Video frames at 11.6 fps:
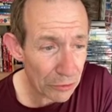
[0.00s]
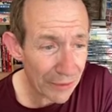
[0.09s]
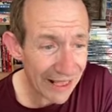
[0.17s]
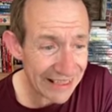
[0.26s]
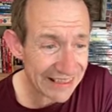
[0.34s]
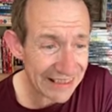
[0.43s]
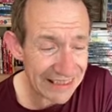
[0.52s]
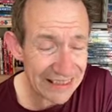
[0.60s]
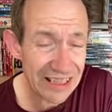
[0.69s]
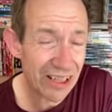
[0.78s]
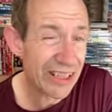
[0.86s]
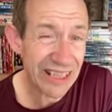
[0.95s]
to Editing
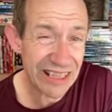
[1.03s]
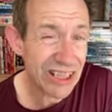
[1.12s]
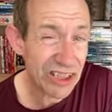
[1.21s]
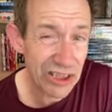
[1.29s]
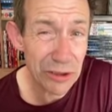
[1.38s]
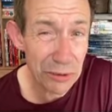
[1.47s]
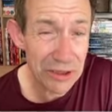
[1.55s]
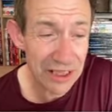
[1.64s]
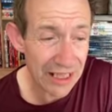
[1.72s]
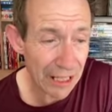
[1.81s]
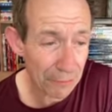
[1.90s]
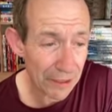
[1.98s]
Designer and just use it
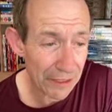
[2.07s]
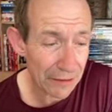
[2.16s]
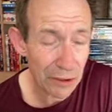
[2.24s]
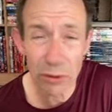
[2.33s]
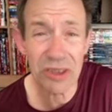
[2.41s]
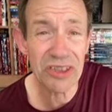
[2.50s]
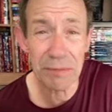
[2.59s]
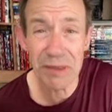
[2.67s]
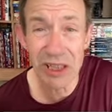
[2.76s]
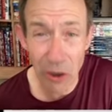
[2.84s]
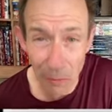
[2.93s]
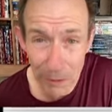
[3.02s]
that way, or just simply
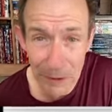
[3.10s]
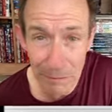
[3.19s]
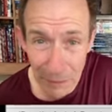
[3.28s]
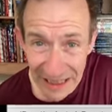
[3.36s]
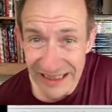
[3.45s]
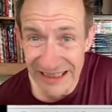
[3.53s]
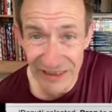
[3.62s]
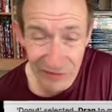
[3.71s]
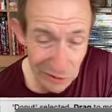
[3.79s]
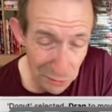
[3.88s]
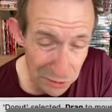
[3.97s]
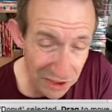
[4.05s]
copy and paste it, of
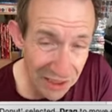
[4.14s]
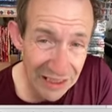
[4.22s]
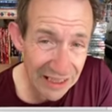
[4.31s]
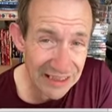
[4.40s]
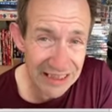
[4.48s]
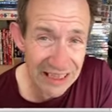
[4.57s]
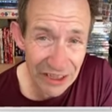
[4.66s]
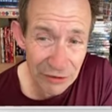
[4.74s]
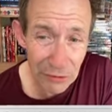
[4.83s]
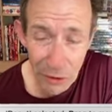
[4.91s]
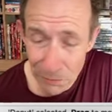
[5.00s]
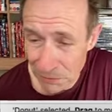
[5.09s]
course. That's another
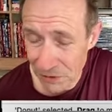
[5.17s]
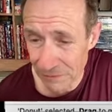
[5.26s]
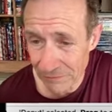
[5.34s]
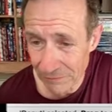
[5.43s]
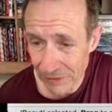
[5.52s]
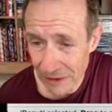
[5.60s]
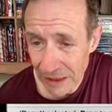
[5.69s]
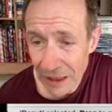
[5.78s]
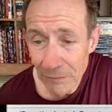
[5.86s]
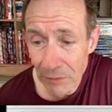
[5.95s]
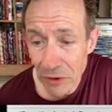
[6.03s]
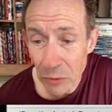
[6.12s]
option.
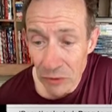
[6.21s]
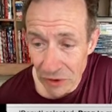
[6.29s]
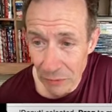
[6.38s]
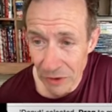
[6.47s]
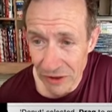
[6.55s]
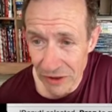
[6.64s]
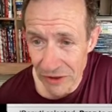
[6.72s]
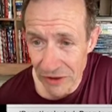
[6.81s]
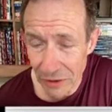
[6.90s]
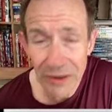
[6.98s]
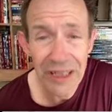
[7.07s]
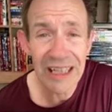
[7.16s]
But also, what you can
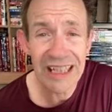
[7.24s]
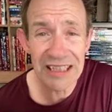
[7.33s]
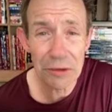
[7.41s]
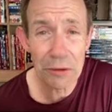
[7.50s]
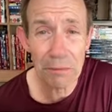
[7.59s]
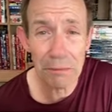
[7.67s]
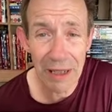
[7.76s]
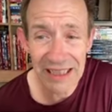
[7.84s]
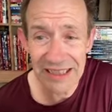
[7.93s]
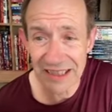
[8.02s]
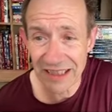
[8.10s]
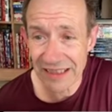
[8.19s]
do is you can
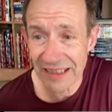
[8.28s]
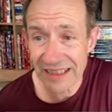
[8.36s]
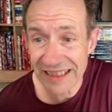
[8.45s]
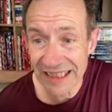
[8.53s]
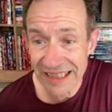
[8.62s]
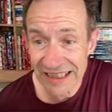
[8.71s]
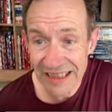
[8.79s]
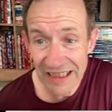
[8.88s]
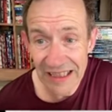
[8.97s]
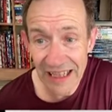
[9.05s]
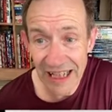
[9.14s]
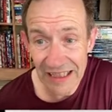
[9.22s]
make certain this
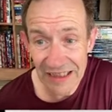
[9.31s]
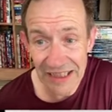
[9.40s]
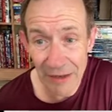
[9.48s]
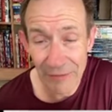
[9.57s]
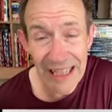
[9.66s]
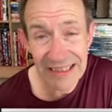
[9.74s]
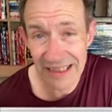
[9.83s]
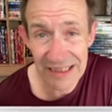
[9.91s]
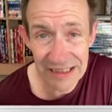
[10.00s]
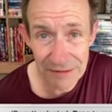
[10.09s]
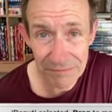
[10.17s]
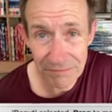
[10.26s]
set of
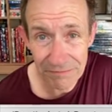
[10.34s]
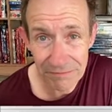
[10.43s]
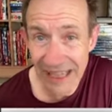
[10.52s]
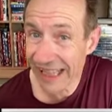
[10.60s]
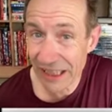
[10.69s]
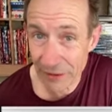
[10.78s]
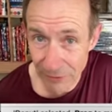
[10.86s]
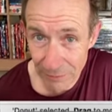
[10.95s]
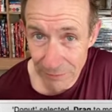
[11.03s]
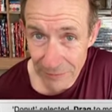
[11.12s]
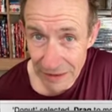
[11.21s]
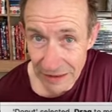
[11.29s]
assets, any of them,